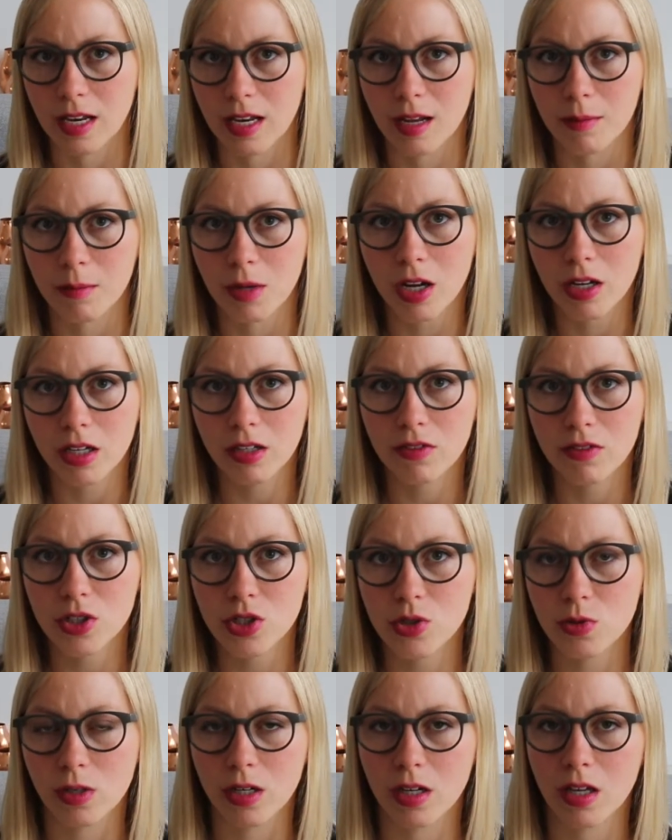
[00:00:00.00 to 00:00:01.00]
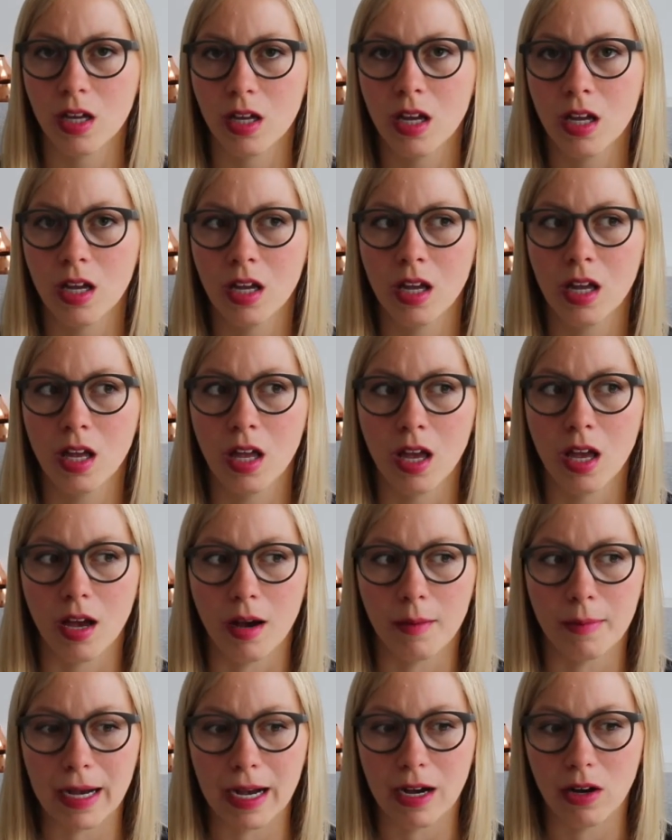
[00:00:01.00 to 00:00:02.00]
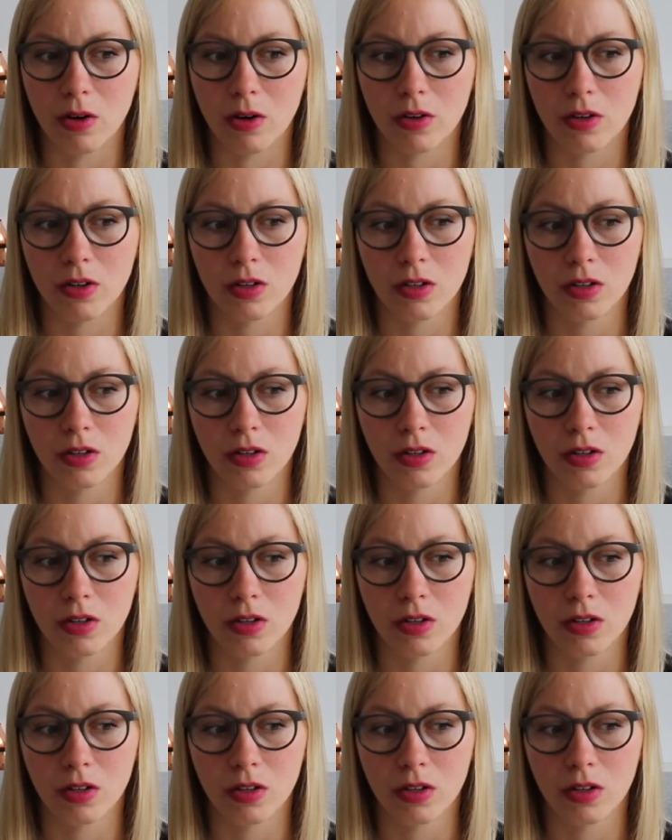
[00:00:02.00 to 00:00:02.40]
And I'm not even sure about,